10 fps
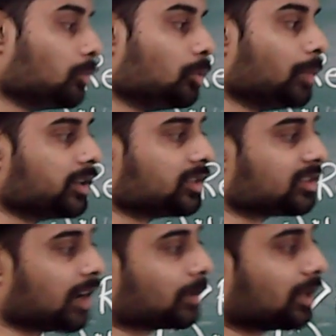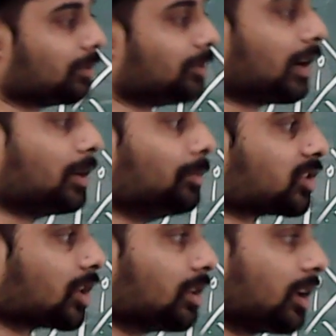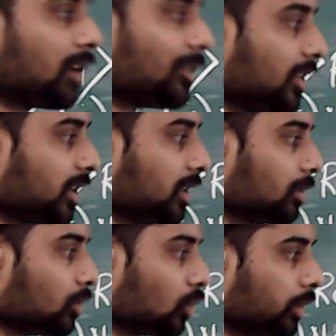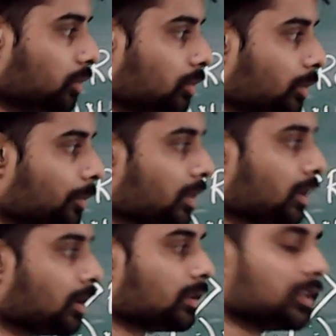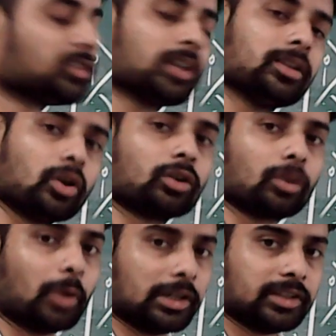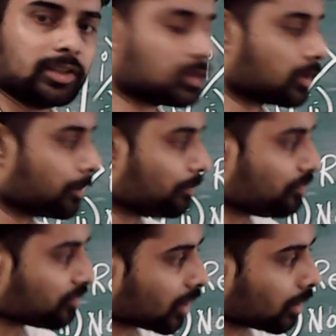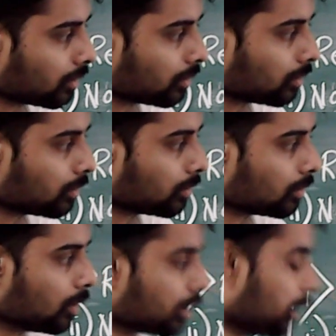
movement is chapter number 5 Nishad. I already told you they changed lot of policies. Okay.